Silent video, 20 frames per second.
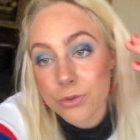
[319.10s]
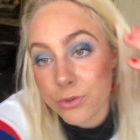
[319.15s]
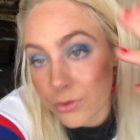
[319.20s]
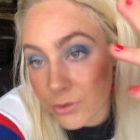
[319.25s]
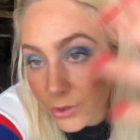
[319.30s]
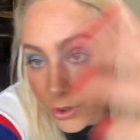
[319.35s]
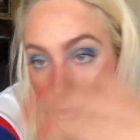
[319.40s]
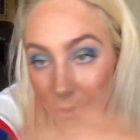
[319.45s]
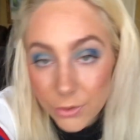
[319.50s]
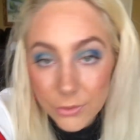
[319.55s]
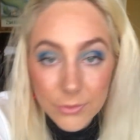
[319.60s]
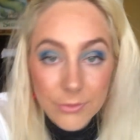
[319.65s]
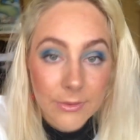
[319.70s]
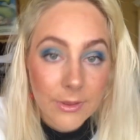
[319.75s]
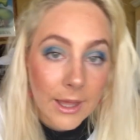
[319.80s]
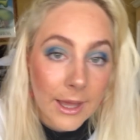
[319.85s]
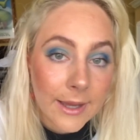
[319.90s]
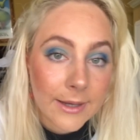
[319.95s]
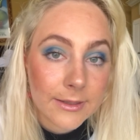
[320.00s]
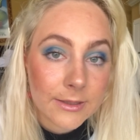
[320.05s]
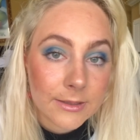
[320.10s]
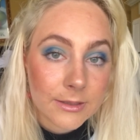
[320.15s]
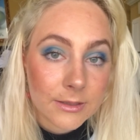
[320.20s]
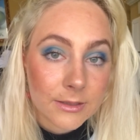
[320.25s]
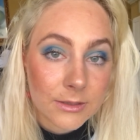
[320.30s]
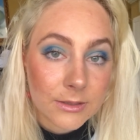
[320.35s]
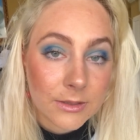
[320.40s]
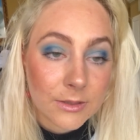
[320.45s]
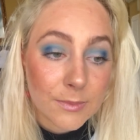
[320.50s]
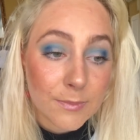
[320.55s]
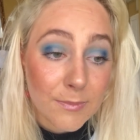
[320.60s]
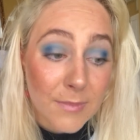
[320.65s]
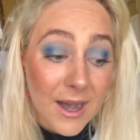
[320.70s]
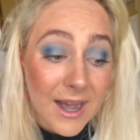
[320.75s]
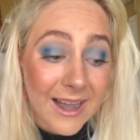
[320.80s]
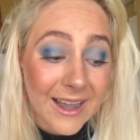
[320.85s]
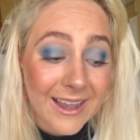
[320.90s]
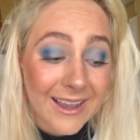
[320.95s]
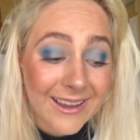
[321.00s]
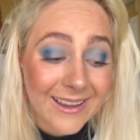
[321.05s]
So that is
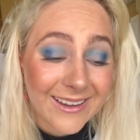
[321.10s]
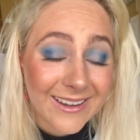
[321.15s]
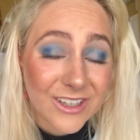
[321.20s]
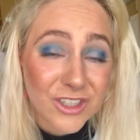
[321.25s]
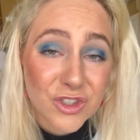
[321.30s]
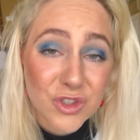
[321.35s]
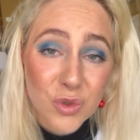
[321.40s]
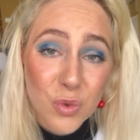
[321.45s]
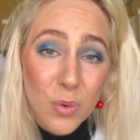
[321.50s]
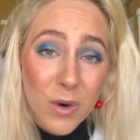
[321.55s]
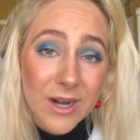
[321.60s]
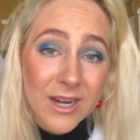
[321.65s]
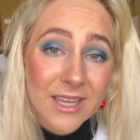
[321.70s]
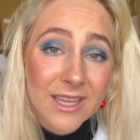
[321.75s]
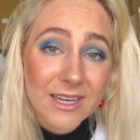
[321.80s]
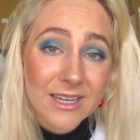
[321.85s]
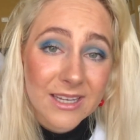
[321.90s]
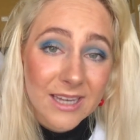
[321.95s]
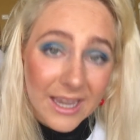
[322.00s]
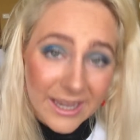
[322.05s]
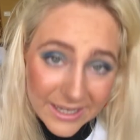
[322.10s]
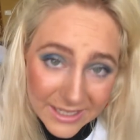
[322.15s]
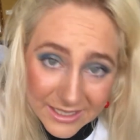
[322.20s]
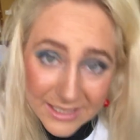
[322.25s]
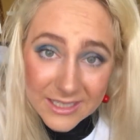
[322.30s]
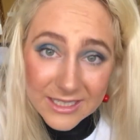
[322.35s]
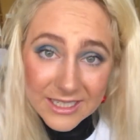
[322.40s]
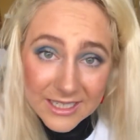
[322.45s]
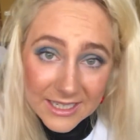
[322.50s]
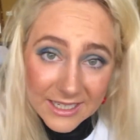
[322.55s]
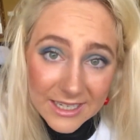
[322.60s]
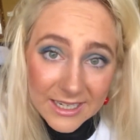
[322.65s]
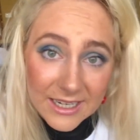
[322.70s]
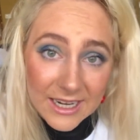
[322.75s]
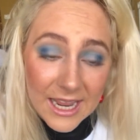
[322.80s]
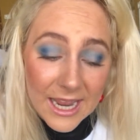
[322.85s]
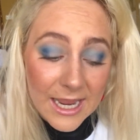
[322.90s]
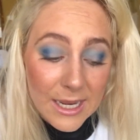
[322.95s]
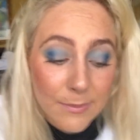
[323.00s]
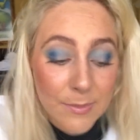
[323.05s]
my 2019
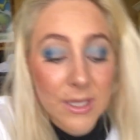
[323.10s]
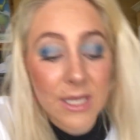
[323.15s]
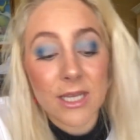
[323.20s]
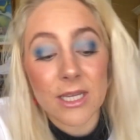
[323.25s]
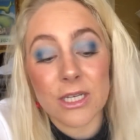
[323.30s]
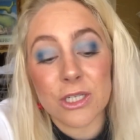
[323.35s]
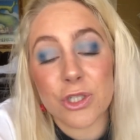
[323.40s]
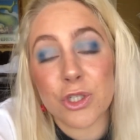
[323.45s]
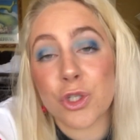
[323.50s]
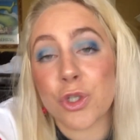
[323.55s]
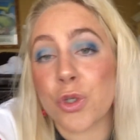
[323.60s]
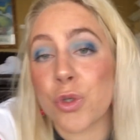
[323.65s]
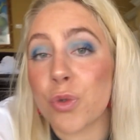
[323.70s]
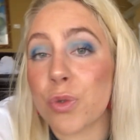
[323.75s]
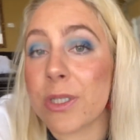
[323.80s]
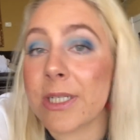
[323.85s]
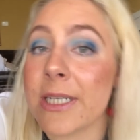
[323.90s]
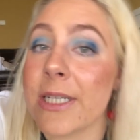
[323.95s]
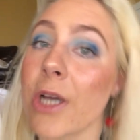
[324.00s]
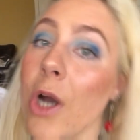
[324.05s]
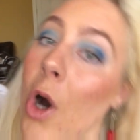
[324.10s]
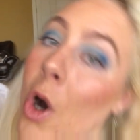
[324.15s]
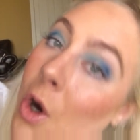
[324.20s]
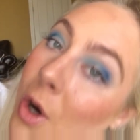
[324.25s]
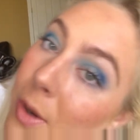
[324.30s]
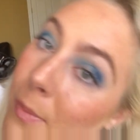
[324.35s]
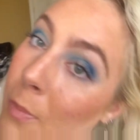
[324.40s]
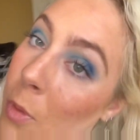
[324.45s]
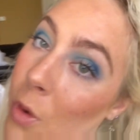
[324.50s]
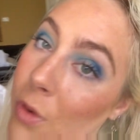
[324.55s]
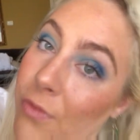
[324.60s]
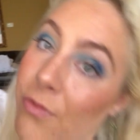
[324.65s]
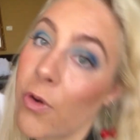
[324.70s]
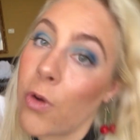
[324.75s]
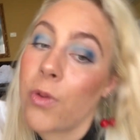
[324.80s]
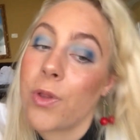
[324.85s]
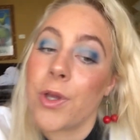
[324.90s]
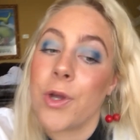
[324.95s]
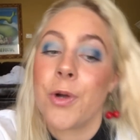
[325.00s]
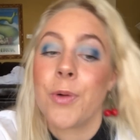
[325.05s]
AP 2D art
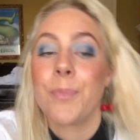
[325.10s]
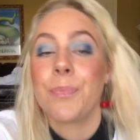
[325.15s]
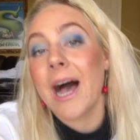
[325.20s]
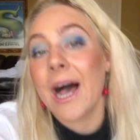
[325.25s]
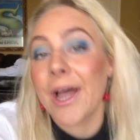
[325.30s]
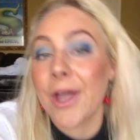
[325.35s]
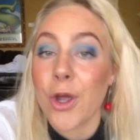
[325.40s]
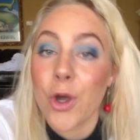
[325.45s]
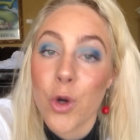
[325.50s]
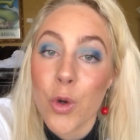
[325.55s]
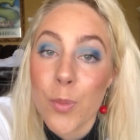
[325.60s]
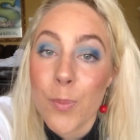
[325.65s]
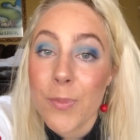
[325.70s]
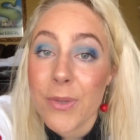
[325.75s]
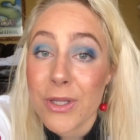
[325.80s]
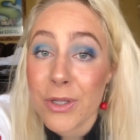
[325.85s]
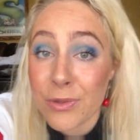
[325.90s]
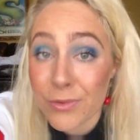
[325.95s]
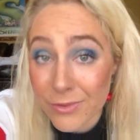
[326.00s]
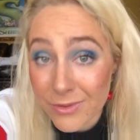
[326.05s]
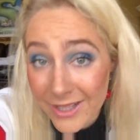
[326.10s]
portfolio. I hope you